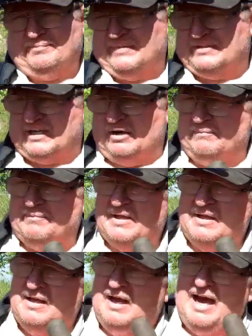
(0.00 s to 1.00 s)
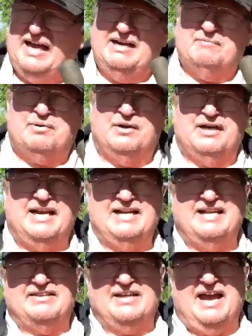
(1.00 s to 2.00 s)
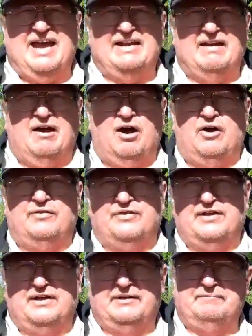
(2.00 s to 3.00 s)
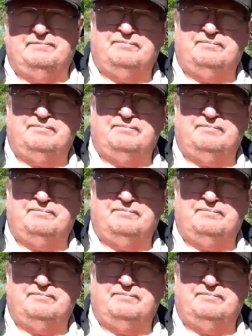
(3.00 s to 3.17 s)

So I didn't put any of that on the